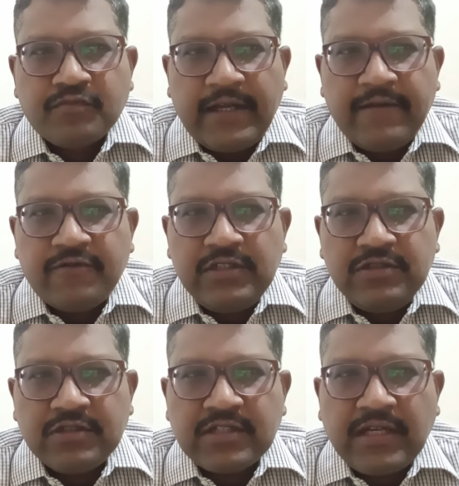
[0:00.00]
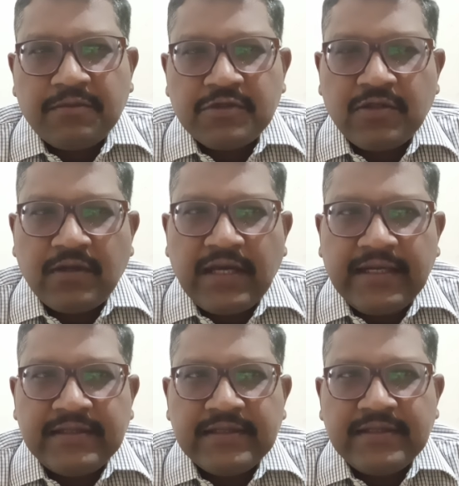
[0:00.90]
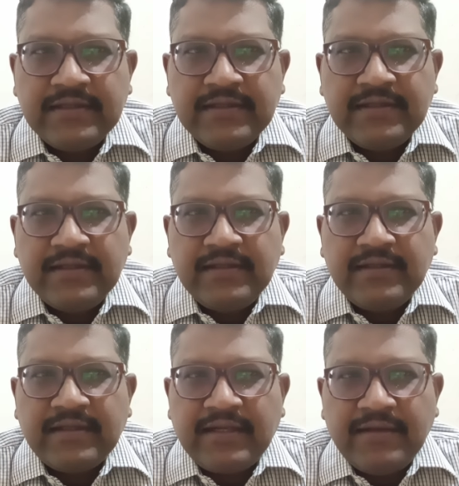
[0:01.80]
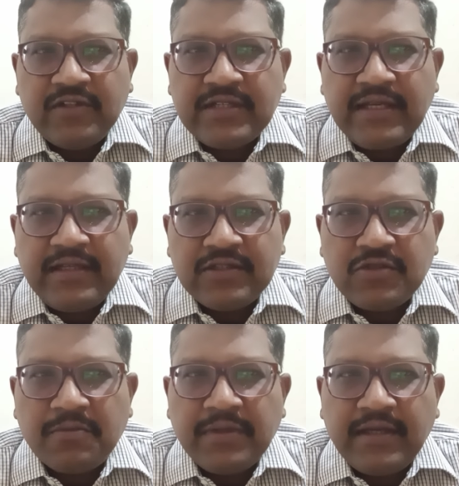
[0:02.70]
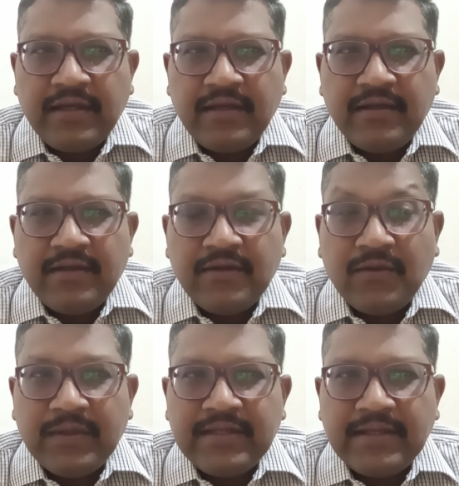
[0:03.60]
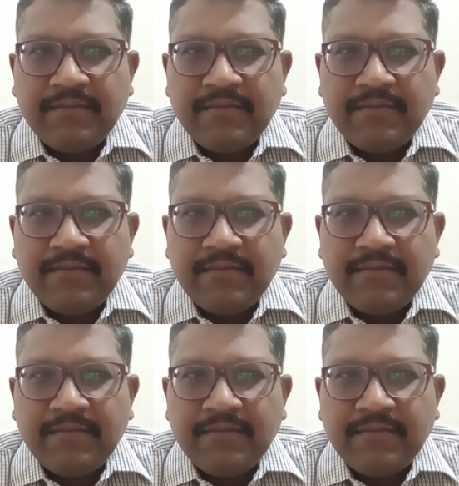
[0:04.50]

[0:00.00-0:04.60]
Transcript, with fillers: If Jesus comes tonight, that he will take us to be with him